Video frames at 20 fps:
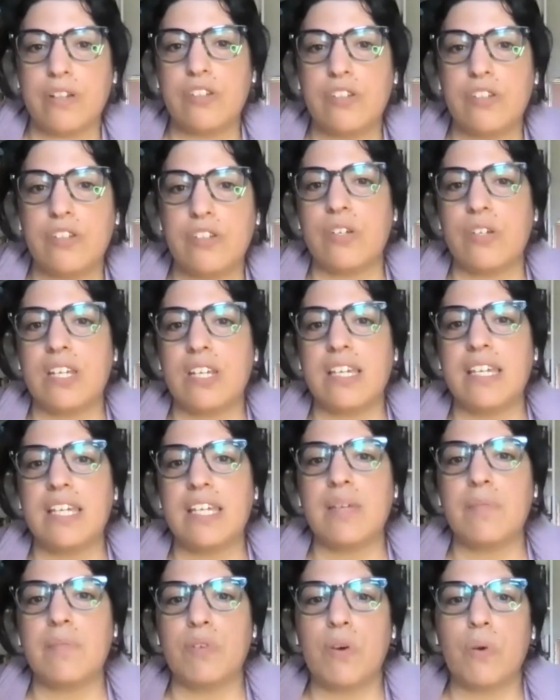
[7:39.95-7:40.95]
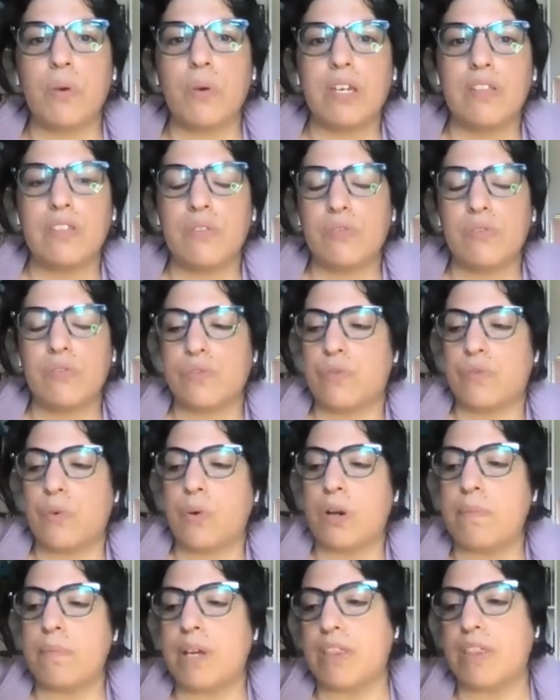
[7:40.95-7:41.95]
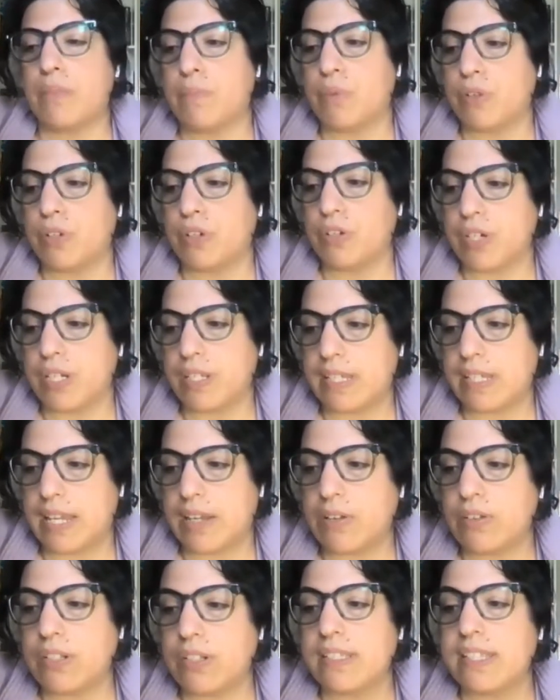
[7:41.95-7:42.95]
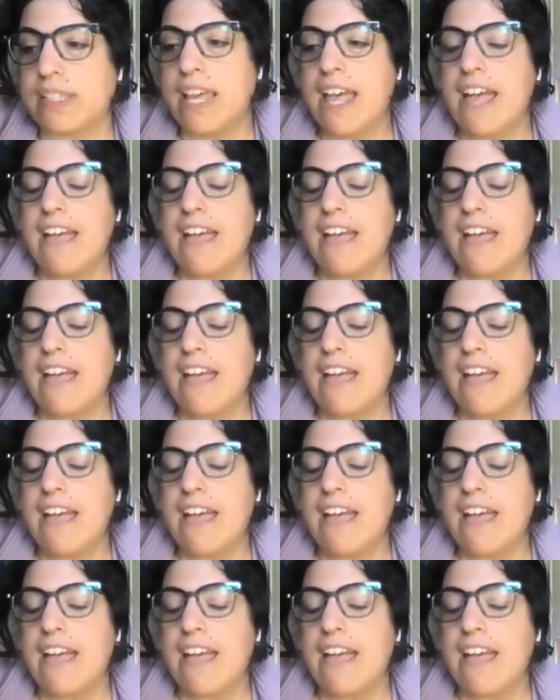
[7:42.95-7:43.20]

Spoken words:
So you can keep going in those 4-month Mercury cycles.